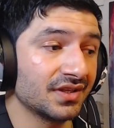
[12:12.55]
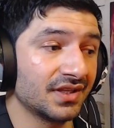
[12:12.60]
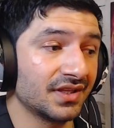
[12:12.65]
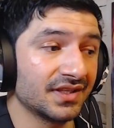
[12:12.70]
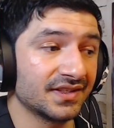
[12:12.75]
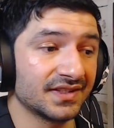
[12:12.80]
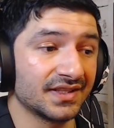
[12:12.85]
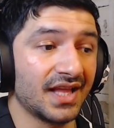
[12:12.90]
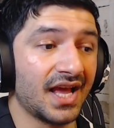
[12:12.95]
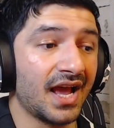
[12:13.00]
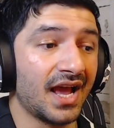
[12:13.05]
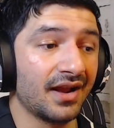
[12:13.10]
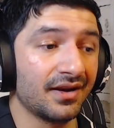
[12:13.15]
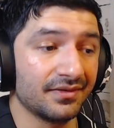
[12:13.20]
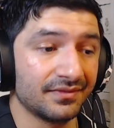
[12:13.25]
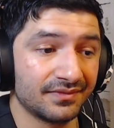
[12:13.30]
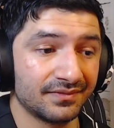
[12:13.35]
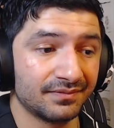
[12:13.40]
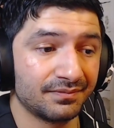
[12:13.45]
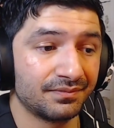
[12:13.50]
There's a lot of,
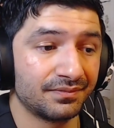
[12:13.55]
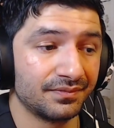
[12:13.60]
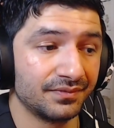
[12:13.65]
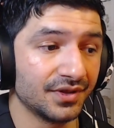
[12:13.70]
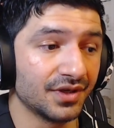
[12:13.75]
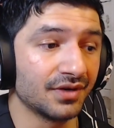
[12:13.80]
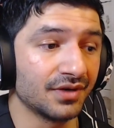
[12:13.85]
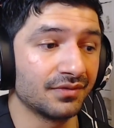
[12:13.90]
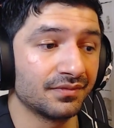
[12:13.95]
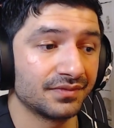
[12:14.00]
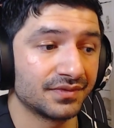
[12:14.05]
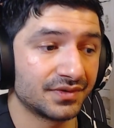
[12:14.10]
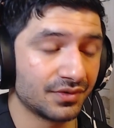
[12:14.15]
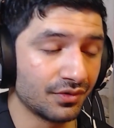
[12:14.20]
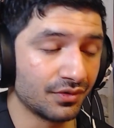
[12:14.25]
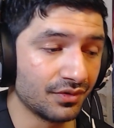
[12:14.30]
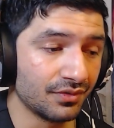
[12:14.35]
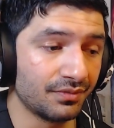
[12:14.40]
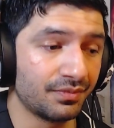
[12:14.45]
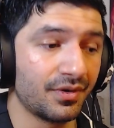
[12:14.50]
you know,
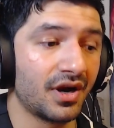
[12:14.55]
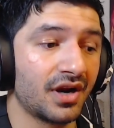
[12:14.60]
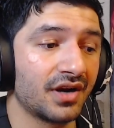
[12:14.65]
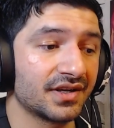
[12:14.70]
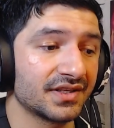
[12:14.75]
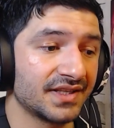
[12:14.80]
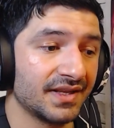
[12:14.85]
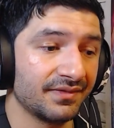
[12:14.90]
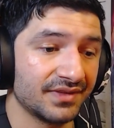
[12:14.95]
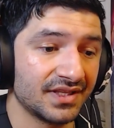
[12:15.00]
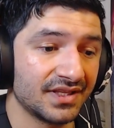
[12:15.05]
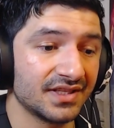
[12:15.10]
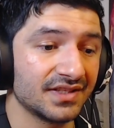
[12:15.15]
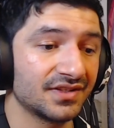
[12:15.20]
story progress, everything.